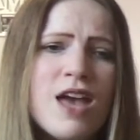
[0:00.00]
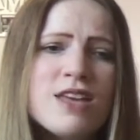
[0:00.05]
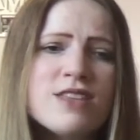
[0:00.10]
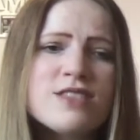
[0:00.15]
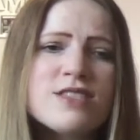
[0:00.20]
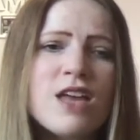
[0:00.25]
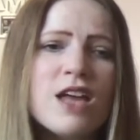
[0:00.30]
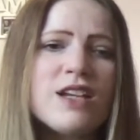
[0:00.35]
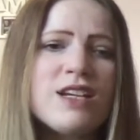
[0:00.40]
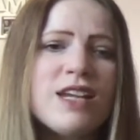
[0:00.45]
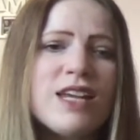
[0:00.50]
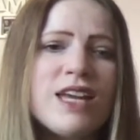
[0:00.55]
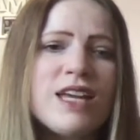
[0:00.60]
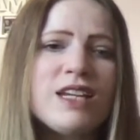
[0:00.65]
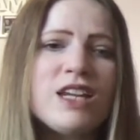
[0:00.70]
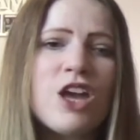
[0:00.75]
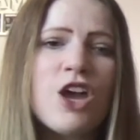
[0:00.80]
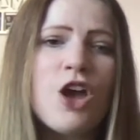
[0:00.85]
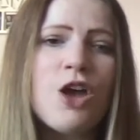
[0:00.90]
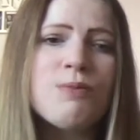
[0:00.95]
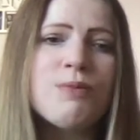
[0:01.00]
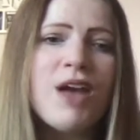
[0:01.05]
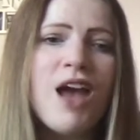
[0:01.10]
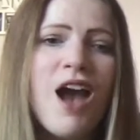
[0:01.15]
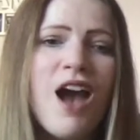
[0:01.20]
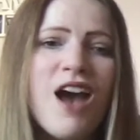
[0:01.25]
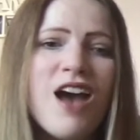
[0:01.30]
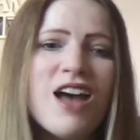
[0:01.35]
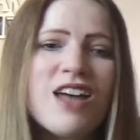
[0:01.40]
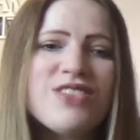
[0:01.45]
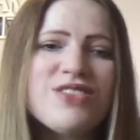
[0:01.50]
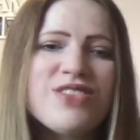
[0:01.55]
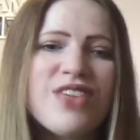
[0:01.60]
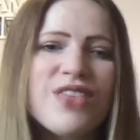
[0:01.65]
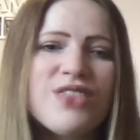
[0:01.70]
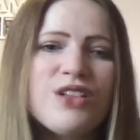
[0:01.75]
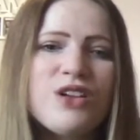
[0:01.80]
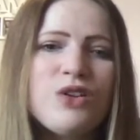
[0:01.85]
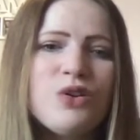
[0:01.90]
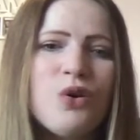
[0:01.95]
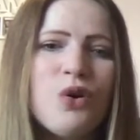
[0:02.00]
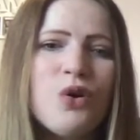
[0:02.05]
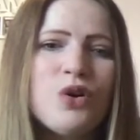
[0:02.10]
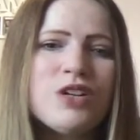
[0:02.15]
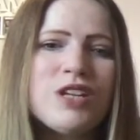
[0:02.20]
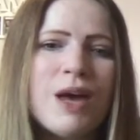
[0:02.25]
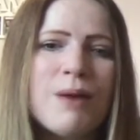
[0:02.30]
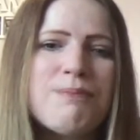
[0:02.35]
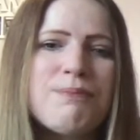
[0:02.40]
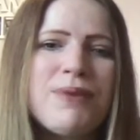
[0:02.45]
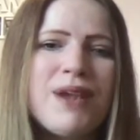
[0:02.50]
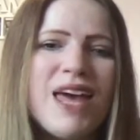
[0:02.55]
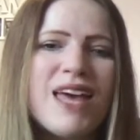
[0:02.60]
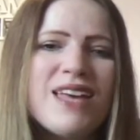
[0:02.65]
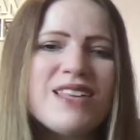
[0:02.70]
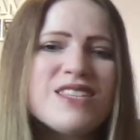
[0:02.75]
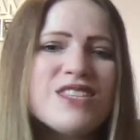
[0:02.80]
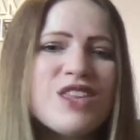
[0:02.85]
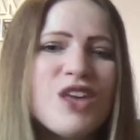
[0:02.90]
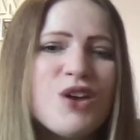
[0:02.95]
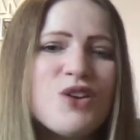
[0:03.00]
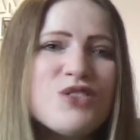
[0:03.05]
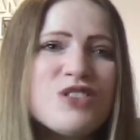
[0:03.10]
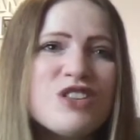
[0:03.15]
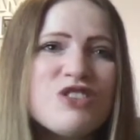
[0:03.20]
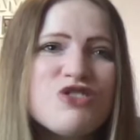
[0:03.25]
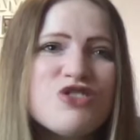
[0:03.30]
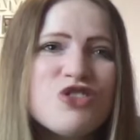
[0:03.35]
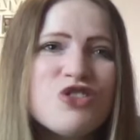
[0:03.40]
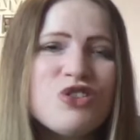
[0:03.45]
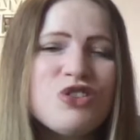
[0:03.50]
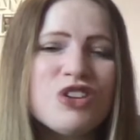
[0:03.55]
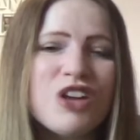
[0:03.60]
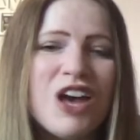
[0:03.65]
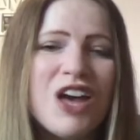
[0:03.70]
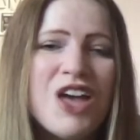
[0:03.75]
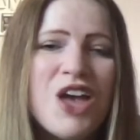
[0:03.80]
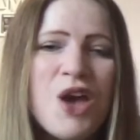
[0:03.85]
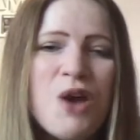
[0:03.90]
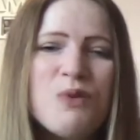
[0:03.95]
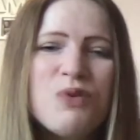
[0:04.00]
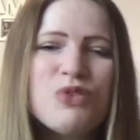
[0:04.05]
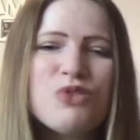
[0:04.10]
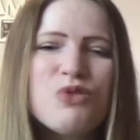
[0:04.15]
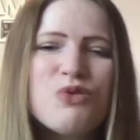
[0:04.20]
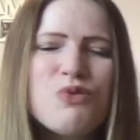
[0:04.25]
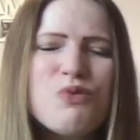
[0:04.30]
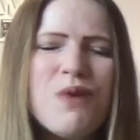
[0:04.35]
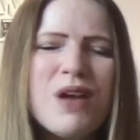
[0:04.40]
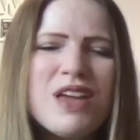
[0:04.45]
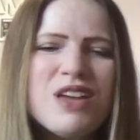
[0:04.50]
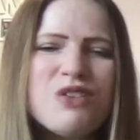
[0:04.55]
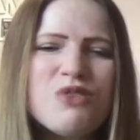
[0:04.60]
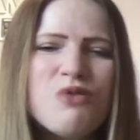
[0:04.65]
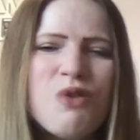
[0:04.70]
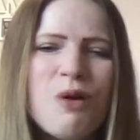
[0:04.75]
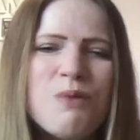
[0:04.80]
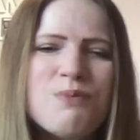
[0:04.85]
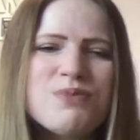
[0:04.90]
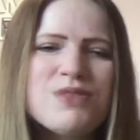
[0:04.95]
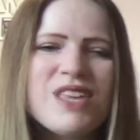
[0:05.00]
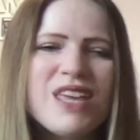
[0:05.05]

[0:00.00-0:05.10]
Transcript: Suddenly, Naomi heard that the Lord had blessed those in Judah with great crops